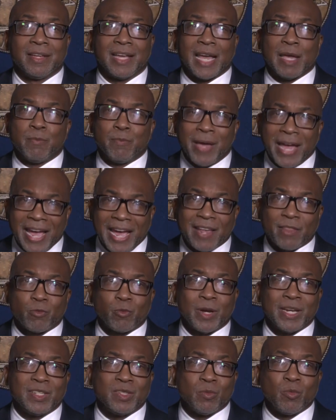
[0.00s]
a
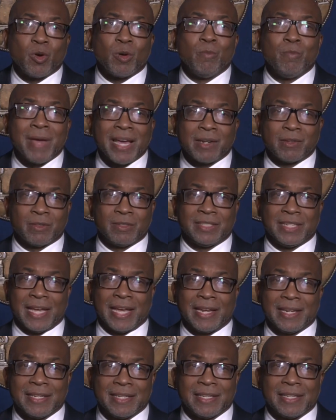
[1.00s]
pathway to more medical
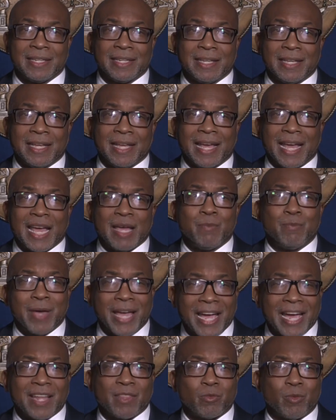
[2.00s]
debt, a
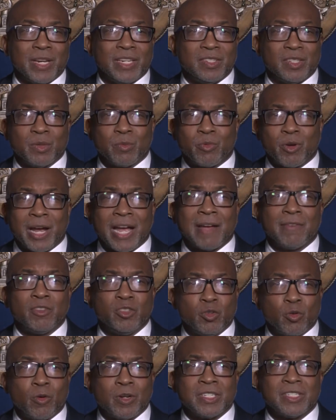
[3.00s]
pathway to deprive
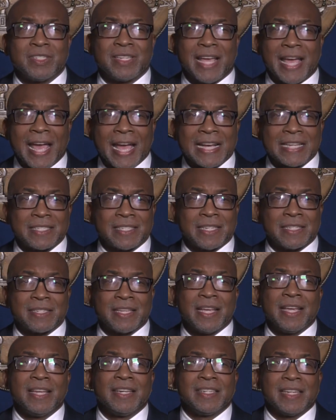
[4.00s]
Georgians access
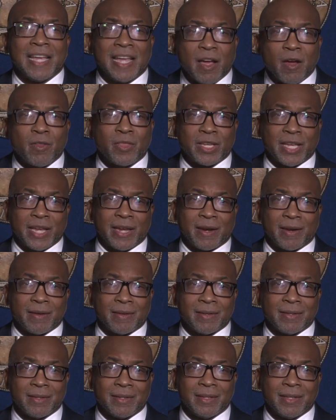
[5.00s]
to health care
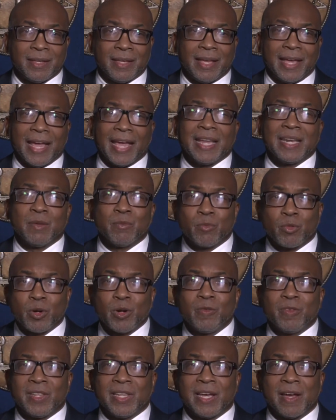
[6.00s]
and
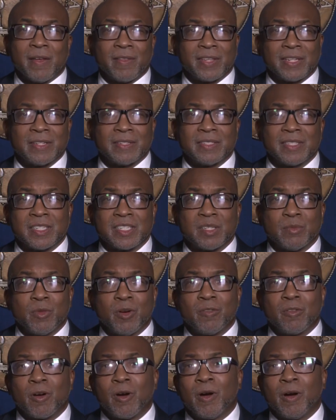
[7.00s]
improving the healthcare system
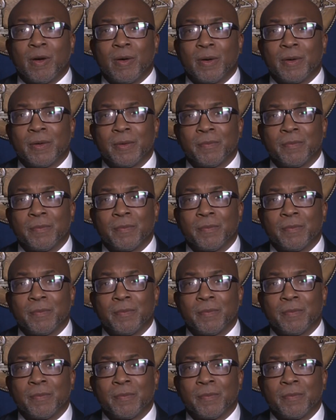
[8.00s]
overall.